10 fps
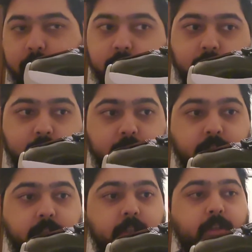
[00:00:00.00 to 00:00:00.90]

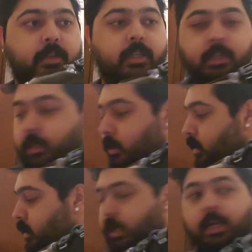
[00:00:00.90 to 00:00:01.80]
clean.
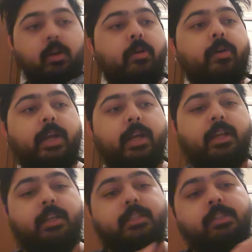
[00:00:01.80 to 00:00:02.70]
And, oh yeah,
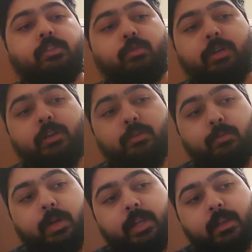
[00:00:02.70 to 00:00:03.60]
and it says Jordan
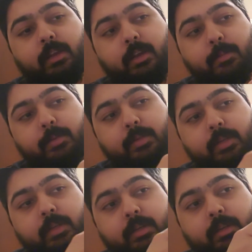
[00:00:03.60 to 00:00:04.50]
running up
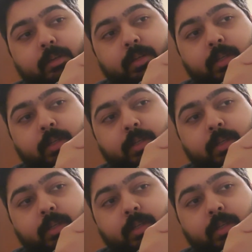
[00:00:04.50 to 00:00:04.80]
the